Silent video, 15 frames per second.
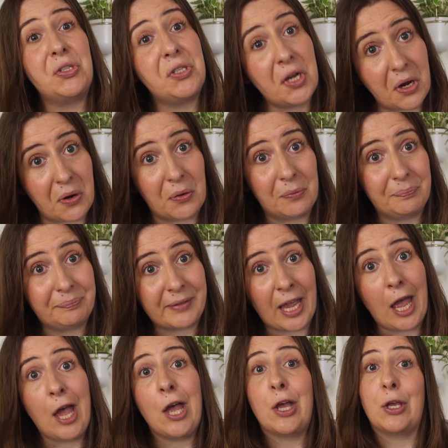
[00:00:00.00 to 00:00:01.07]
So
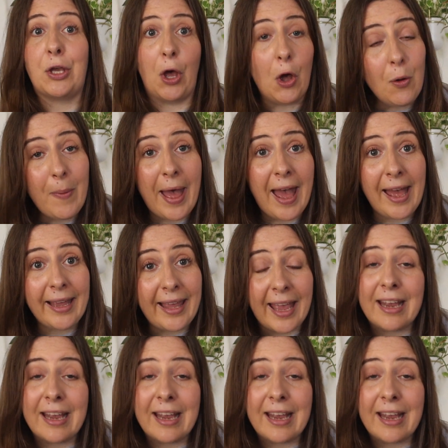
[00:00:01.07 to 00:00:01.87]
Go back